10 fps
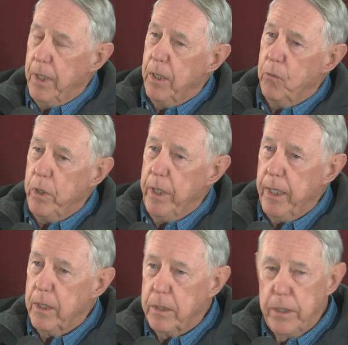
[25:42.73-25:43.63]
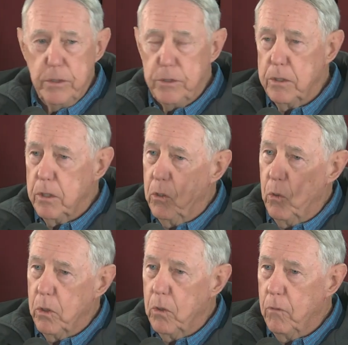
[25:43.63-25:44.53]
we had an incident
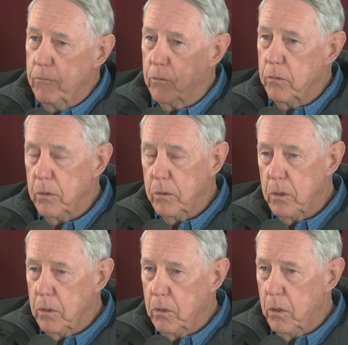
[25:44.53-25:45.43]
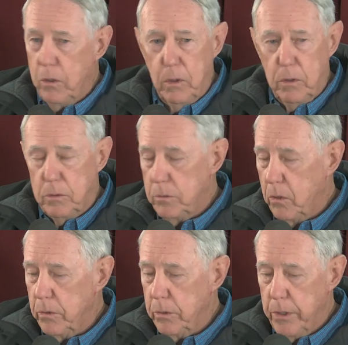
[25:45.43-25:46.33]
going over
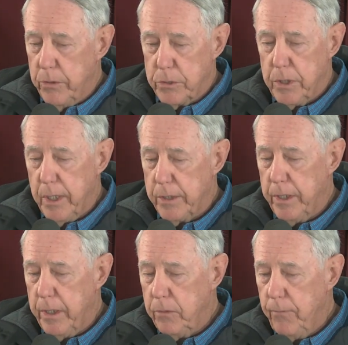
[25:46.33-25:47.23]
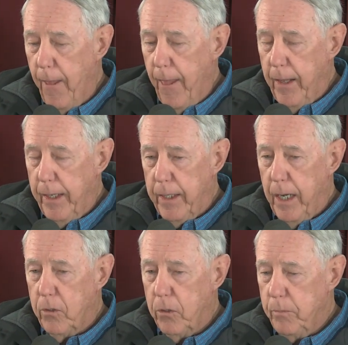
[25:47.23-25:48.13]
on the other side of town, and
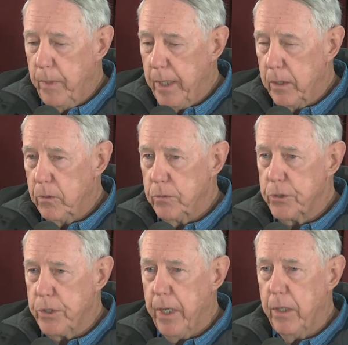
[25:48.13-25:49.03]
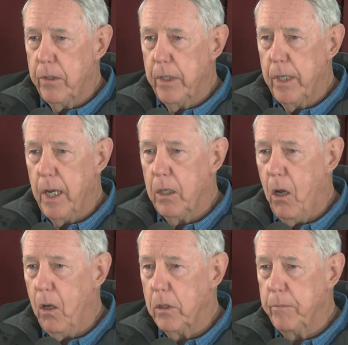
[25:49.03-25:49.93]
I heard about it on the scanner, and I
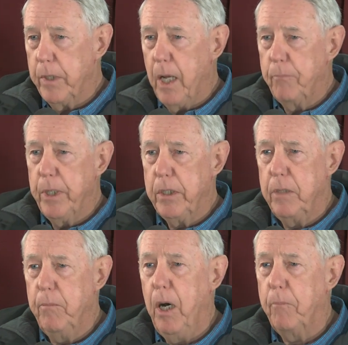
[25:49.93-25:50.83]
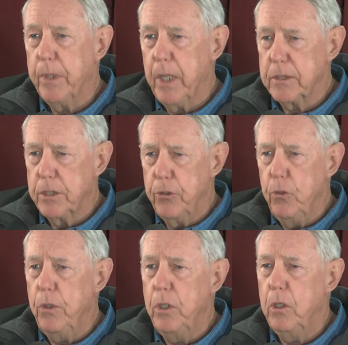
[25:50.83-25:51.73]
called him and I picked him up and I said,
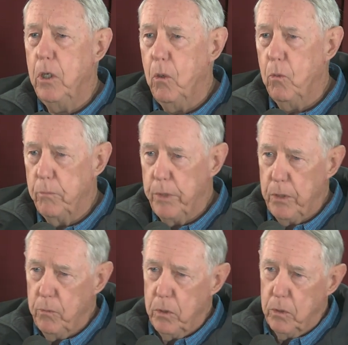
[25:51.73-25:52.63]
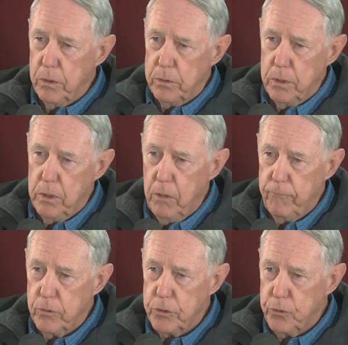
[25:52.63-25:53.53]
"You need to go with me. We're going to
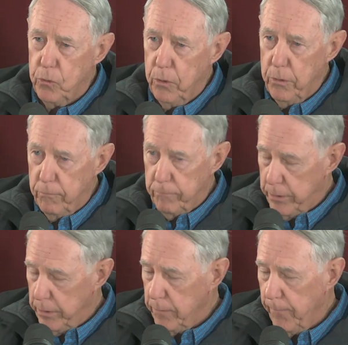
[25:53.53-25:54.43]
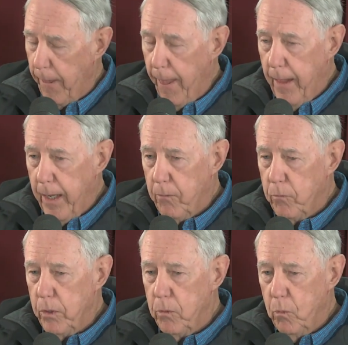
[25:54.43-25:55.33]
cover a story over here." And
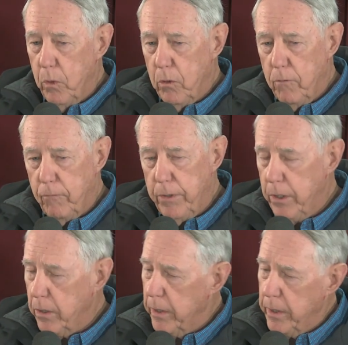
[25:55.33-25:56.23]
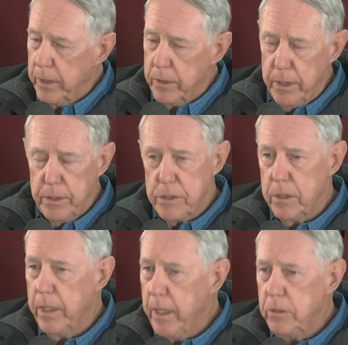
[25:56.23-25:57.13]
we went over here, and it's
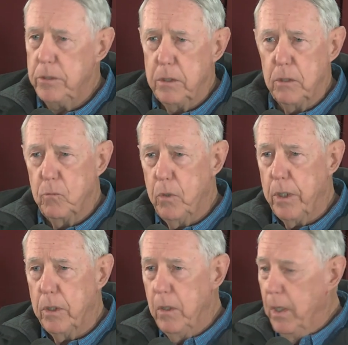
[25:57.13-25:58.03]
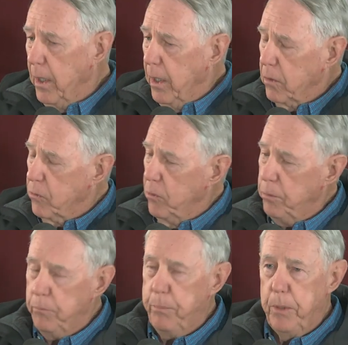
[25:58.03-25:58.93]
an incident where a
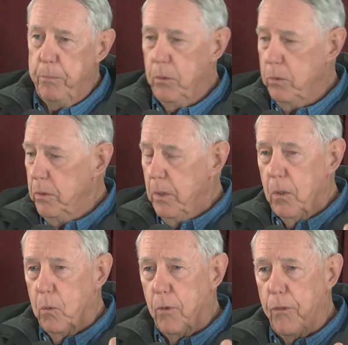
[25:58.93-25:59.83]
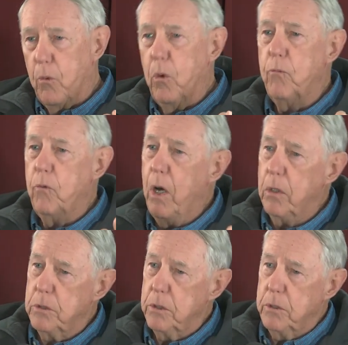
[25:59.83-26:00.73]
group of people were throwing
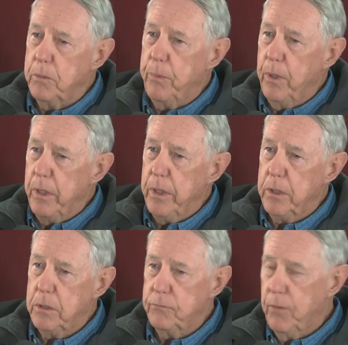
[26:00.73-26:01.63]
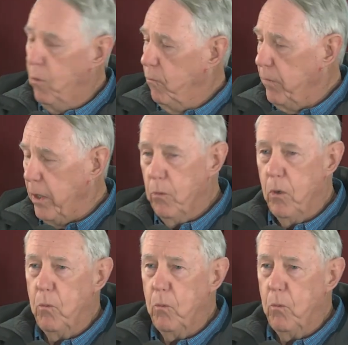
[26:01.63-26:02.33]
rocks at the police. They were on